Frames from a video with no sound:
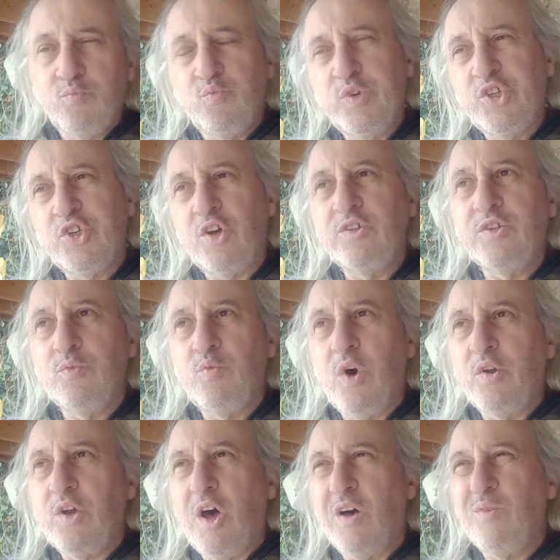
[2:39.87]

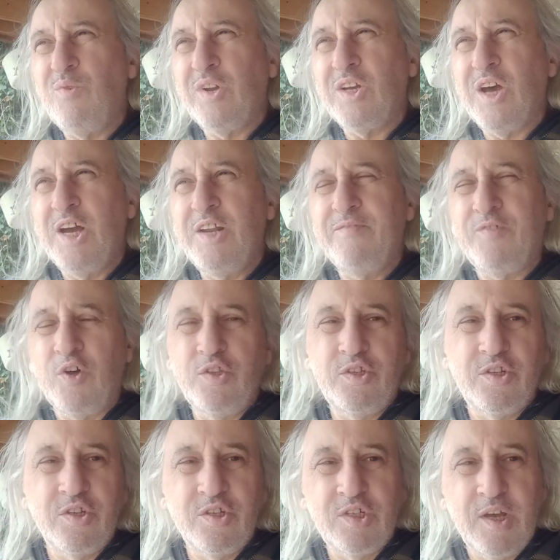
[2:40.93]
what kind of
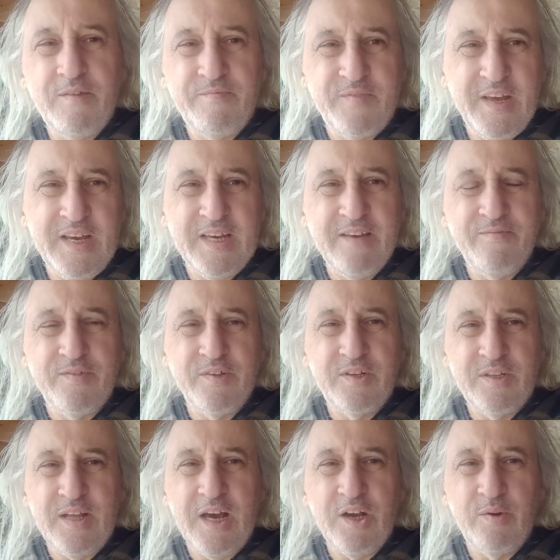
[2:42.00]
answers have they given
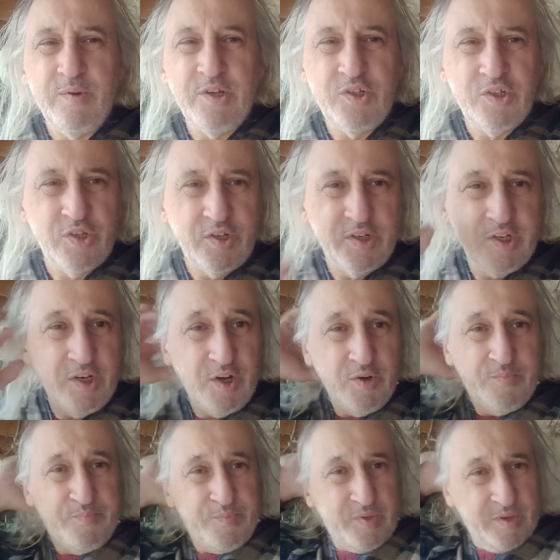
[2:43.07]
to that question, you
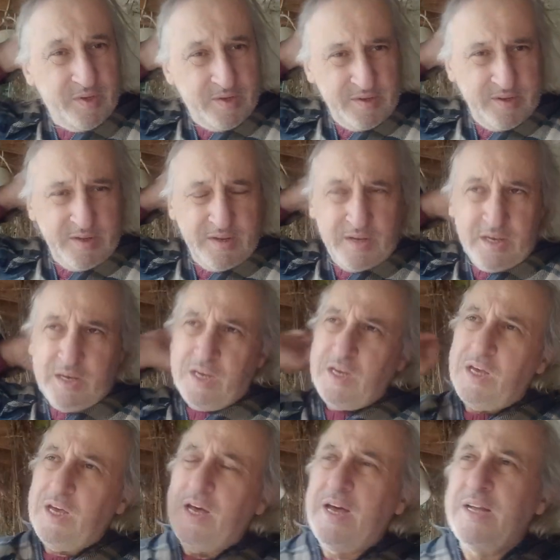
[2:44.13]
know,
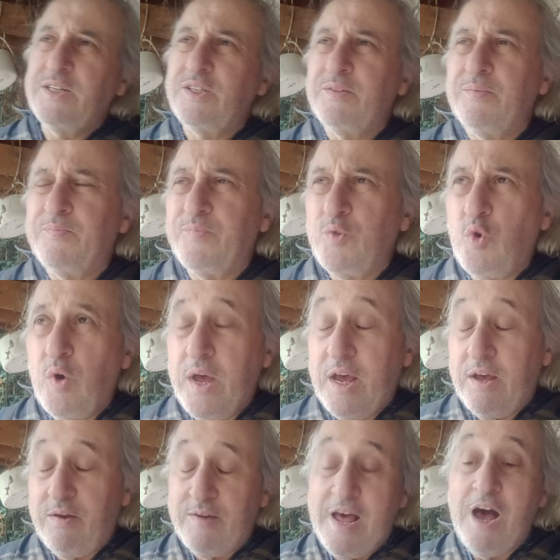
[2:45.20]
and or
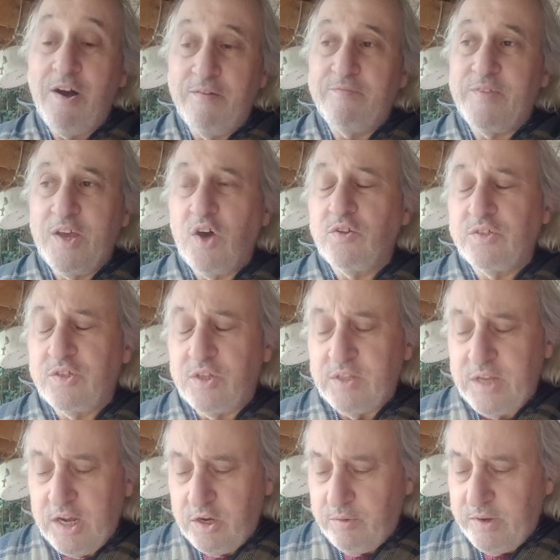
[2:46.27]
how have they answered
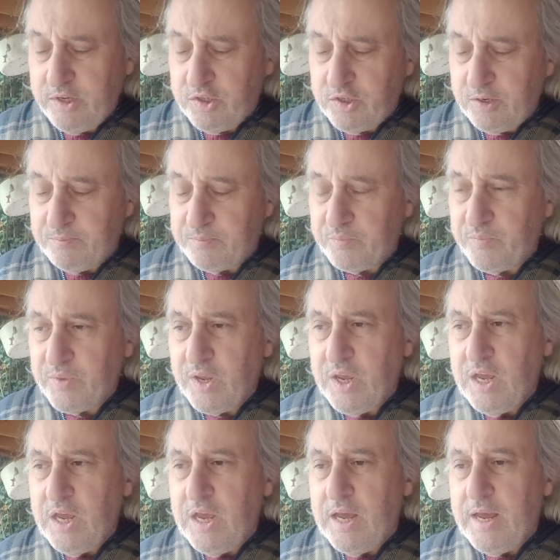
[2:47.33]
that question?
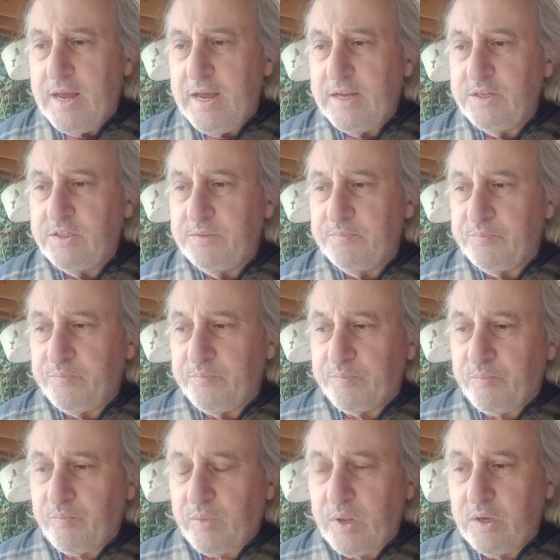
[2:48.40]
And
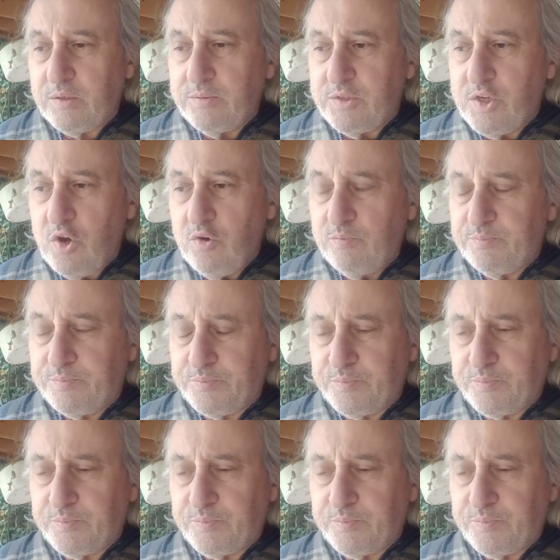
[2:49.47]
so